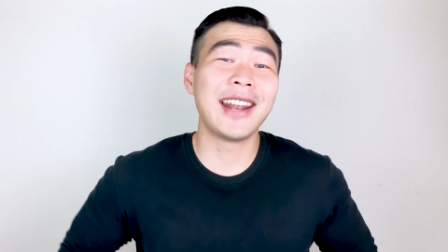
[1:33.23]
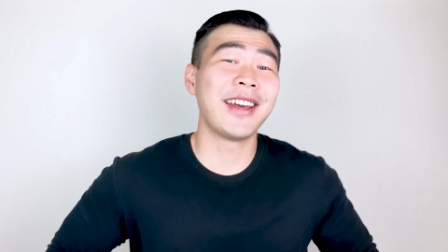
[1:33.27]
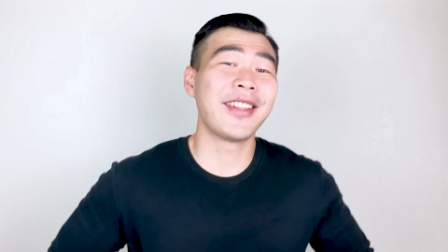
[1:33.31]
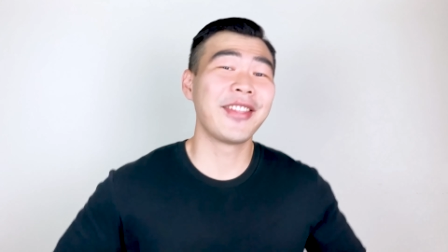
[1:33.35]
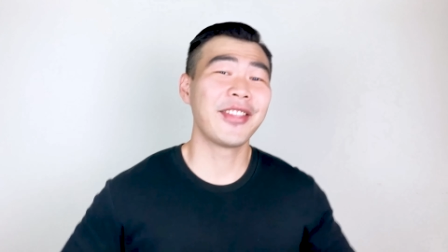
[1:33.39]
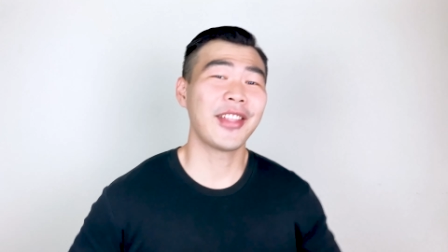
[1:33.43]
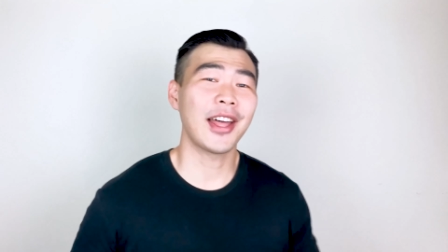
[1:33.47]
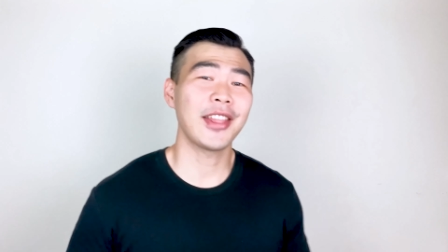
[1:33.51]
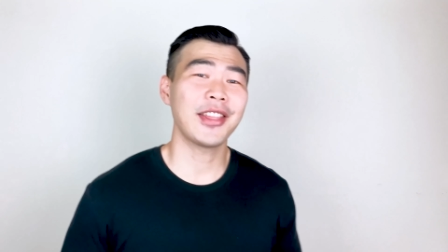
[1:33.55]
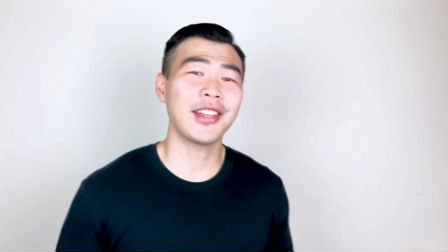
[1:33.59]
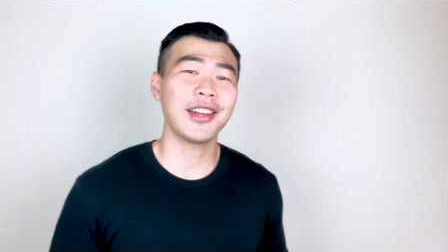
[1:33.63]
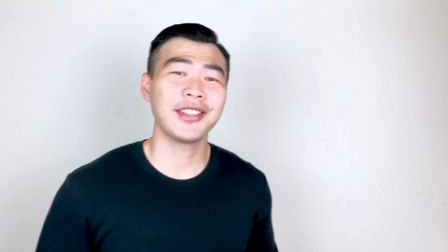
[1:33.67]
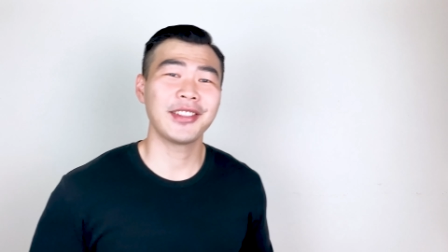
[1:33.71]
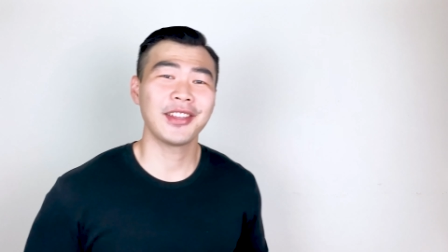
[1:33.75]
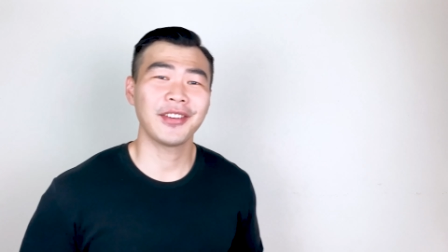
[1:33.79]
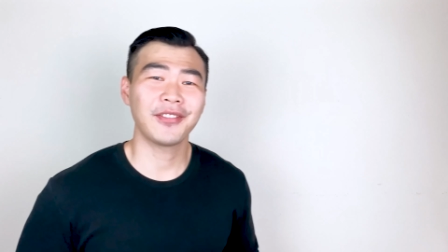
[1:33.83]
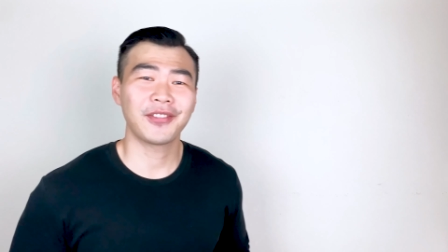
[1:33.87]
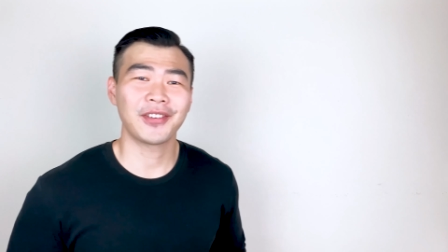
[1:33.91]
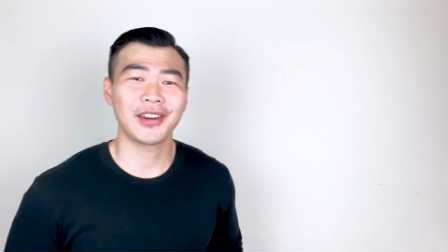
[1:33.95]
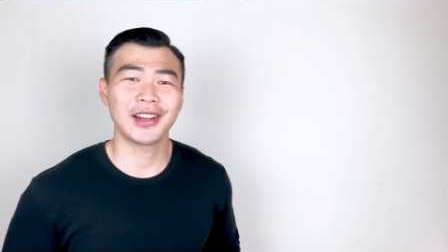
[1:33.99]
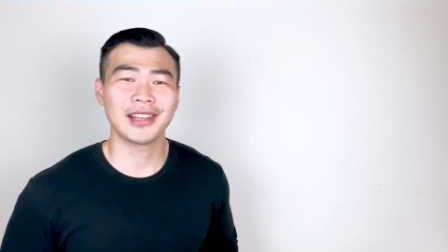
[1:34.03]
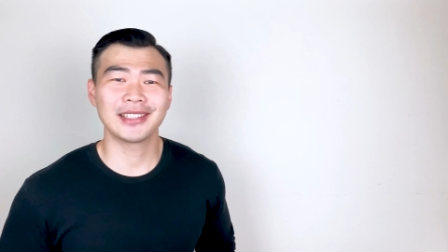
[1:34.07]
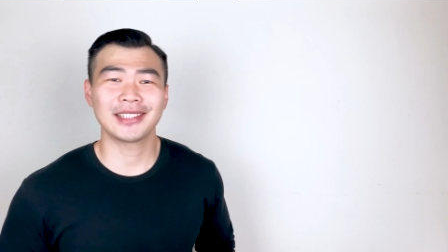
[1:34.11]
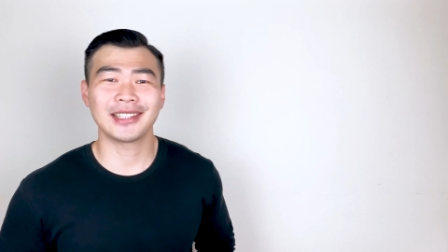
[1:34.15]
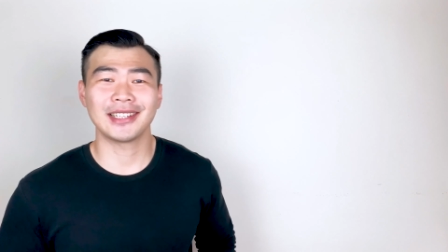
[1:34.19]
and another
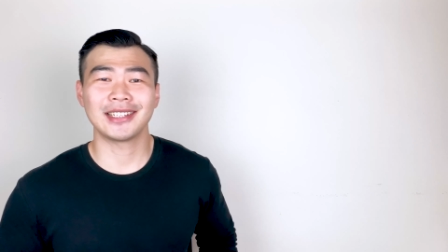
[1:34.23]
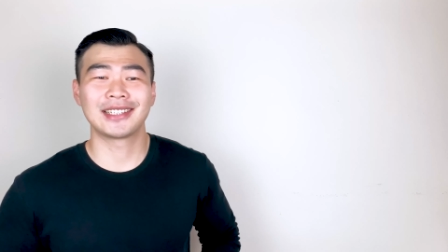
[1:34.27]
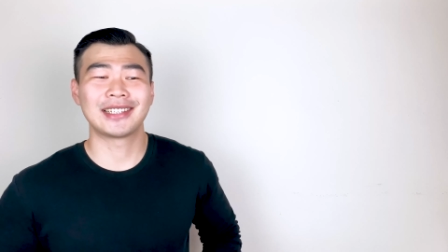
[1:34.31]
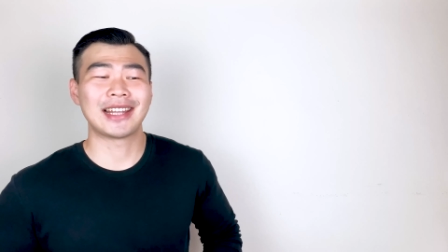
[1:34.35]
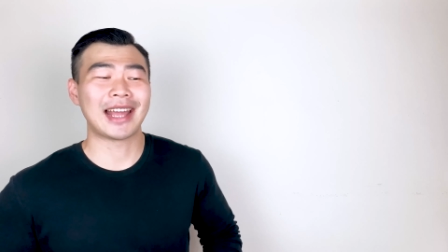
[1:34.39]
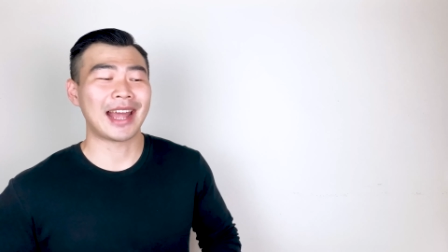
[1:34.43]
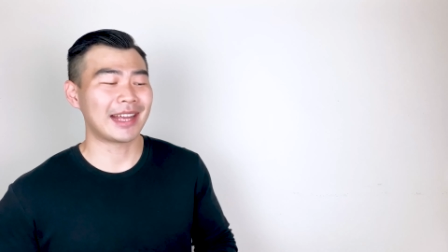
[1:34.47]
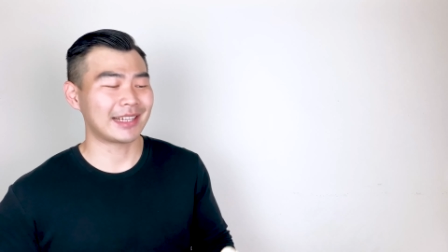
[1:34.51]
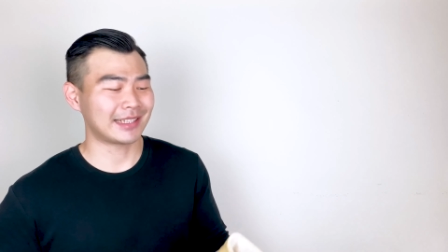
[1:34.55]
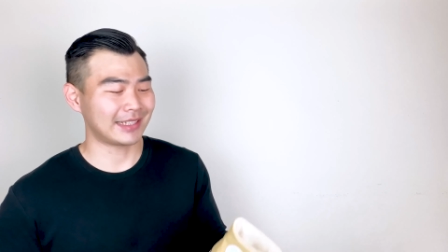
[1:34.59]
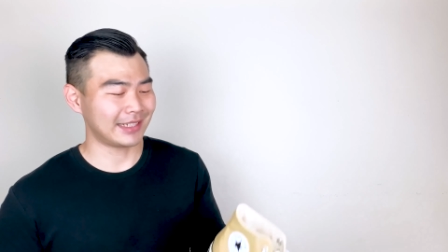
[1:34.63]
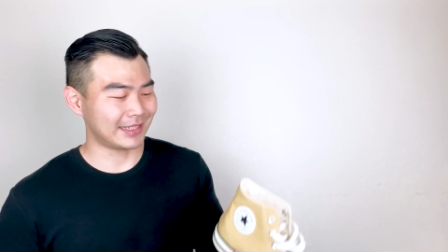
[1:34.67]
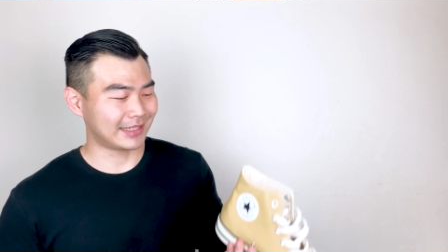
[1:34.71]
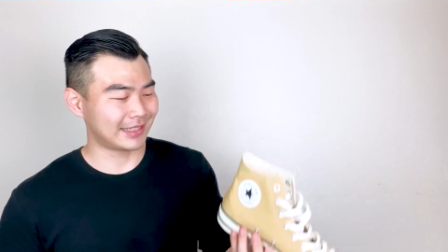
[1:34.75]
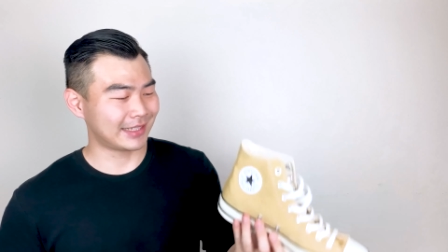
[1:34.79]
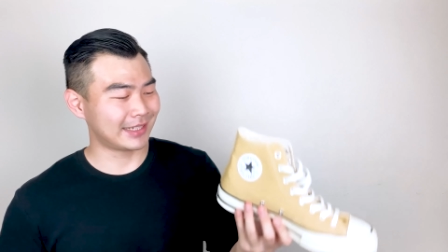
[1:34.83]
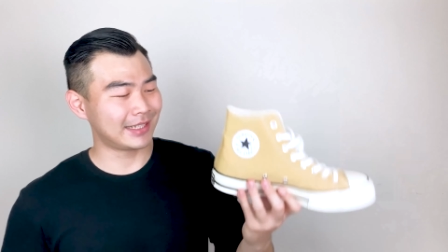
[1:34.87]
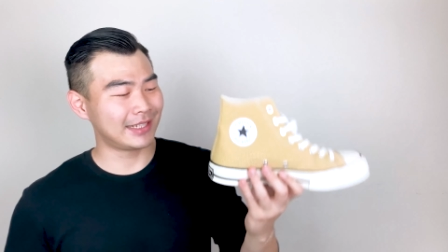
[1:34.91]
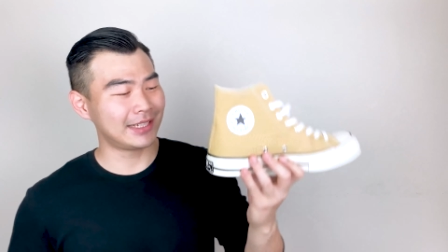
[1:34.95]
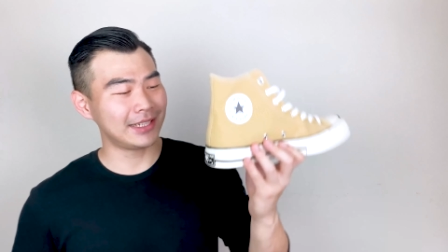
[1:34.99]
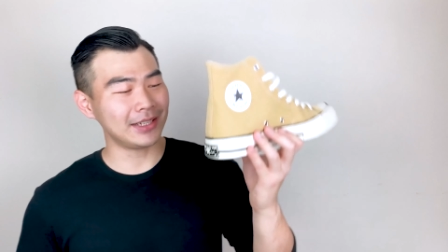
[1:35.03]
difference is that its